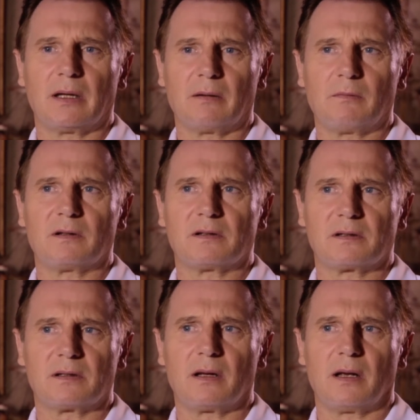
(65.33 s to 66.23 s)
It
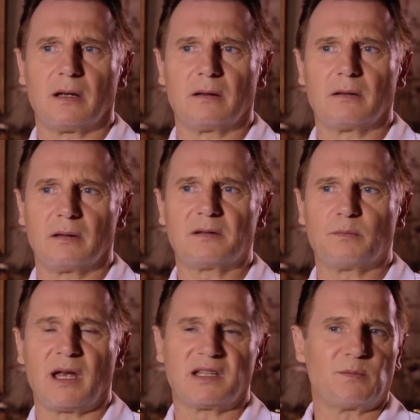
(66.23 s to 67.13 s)
was, this
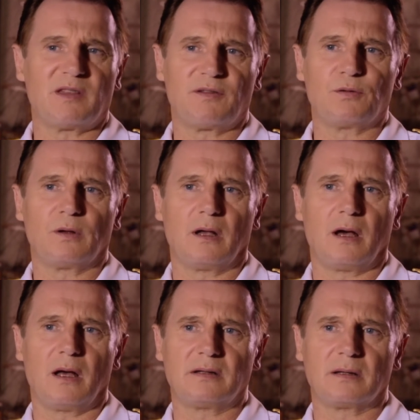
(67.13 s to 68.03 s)
man's been through a
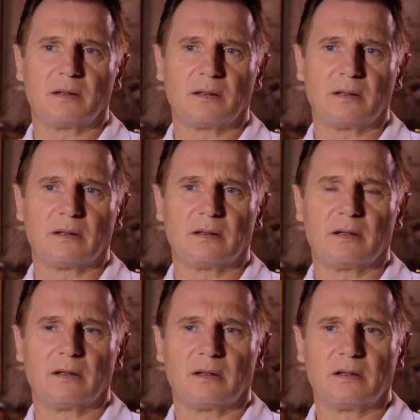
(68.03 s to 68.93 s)
lot and
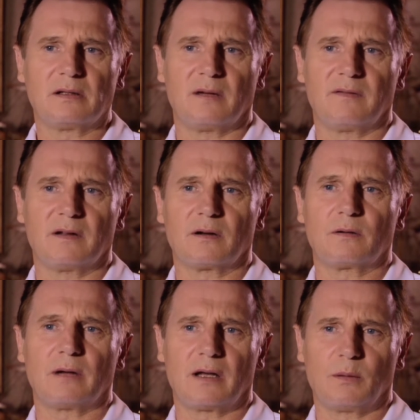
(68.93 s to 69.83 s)
suffered
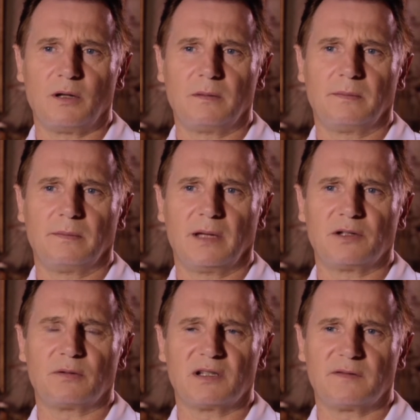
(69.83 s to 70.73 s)
incredible
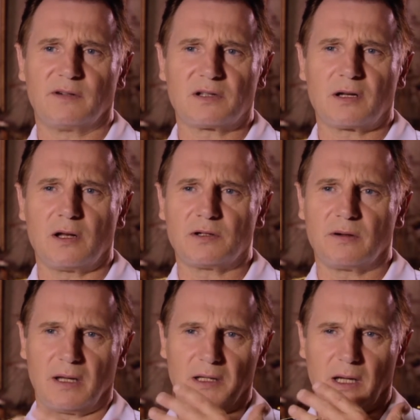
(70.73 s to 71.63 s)
injuries for his
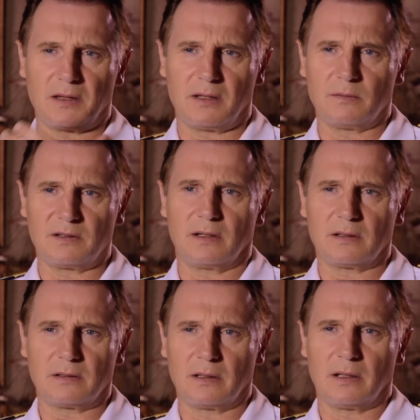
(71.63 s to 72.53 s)
country, and yet there was
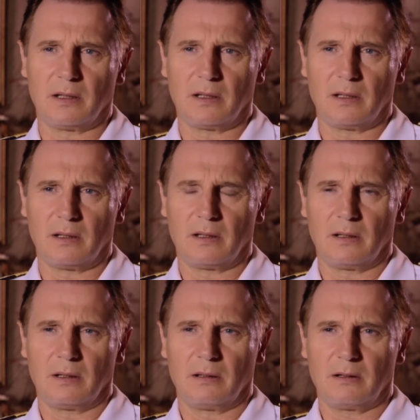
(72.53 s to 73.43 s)
this
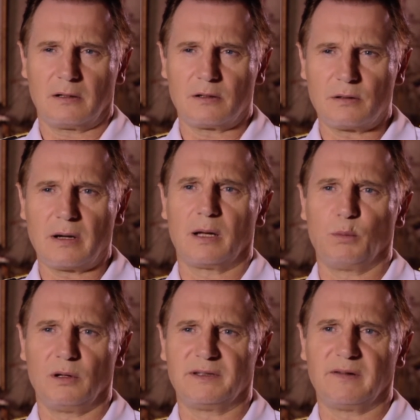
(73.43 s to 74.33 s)

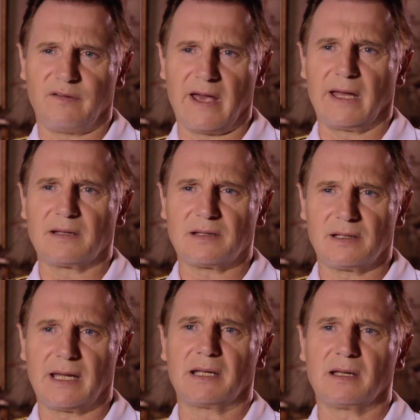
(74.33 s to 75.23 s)
incredible defiance
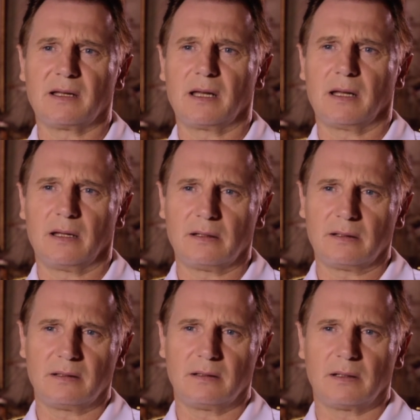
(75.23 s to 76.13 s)
and dignity
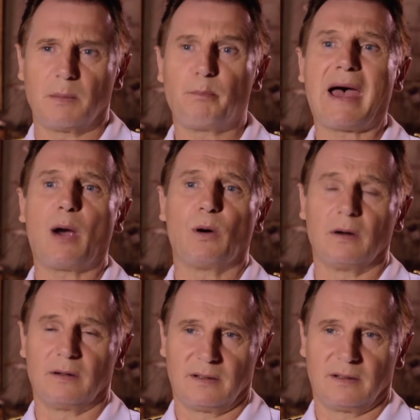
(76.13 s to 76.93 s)
and power.